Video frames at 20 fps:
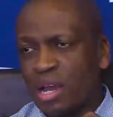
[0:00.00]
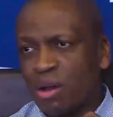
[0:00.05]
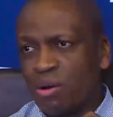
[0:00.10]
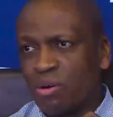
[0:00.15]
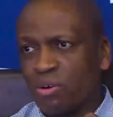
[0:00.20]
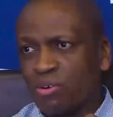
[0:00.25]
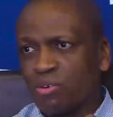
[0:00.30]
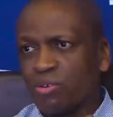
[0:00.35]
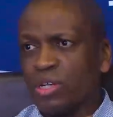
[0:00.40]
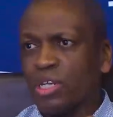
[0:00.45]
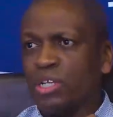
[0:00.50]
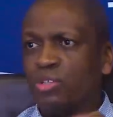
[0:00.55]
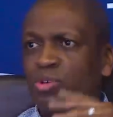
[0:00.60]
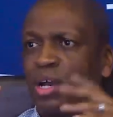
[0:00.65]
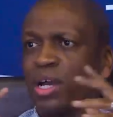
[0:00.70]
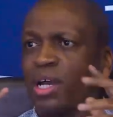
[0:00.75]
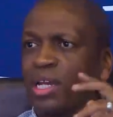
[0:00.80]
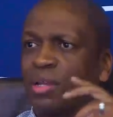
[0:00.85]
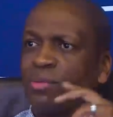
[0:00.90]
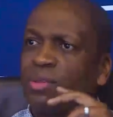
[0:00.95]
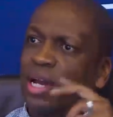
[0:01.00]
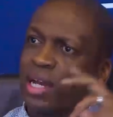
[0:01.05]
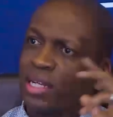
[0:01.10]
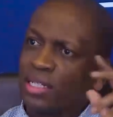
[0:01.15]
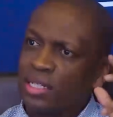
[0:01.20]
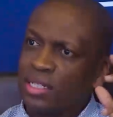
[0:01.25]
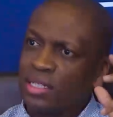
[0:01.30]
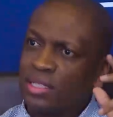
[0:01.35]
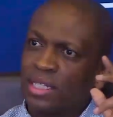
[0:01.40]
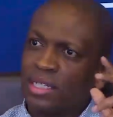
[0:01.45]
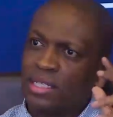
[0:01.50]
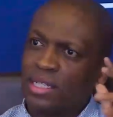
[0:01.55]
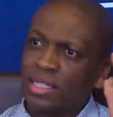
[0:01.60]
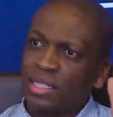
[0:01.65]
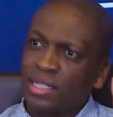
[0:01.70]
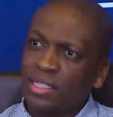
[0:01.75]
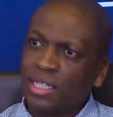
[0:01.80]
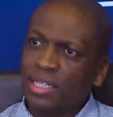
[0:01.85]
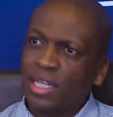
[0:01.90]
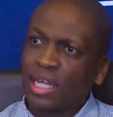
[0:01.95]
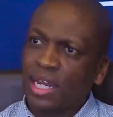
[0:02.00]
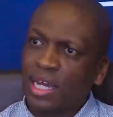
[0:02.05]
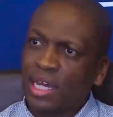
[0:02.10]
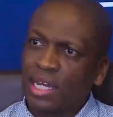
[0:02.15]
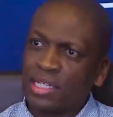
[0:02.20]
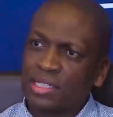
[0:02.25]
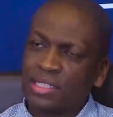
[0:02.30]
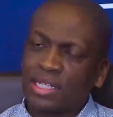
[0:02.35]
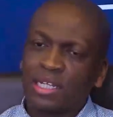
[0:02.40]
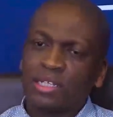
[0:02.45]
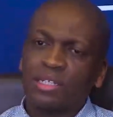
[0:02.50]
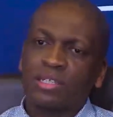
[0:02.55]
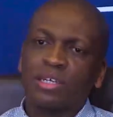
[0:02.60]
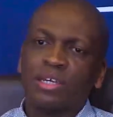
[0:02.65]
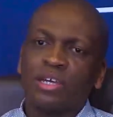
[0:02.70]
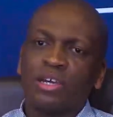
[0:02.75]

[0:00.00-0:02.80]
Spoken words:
on, you need to agree with the artist that these are the rights that